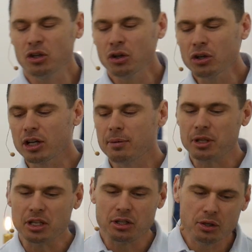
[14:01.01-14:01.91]
you're going to
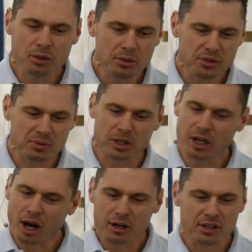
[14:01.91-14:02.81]
be used
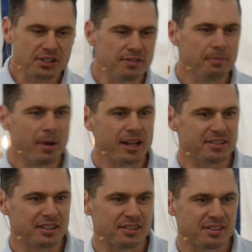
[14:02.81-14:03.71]
regardless of the
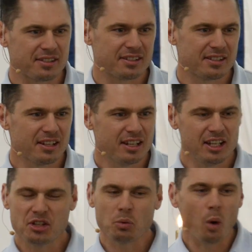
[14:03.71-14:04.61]
messes.
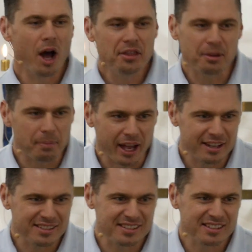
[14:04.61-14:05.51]
He doesn't want the
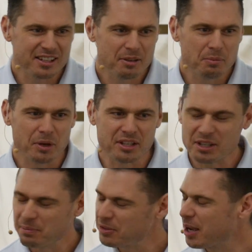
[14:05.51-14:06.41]
mess, but
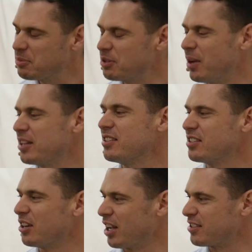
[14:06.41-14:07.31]
sometimes the messes
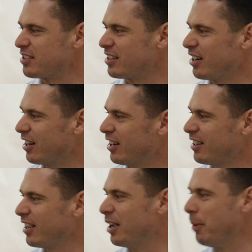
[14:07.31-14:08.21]
are necessary.
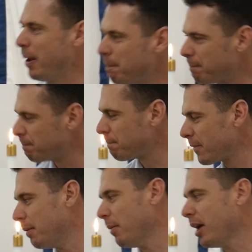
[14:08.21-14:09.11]
Amen?
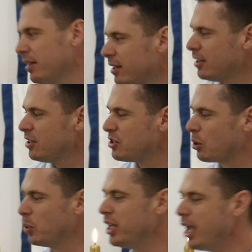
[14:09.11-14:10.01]
Amen? So we